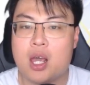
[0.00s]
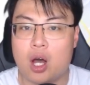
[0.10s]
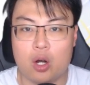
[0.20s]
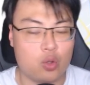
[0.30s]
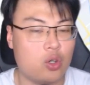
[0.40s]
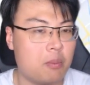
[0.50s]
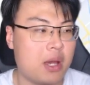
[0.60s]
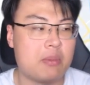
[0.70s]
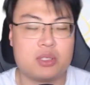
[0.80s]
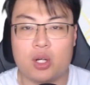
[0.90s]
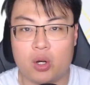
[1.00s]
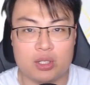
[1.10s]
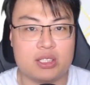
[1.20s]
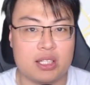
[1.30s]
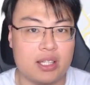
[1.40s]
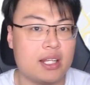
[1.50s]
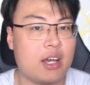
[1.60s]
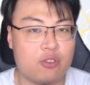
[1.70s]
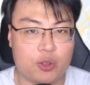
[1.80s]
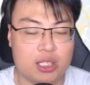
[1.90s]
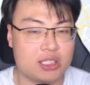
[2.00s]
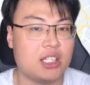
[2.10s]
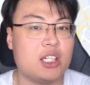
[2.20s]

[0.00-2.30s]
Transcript: or Google Maps, all this and that, Life three sixty.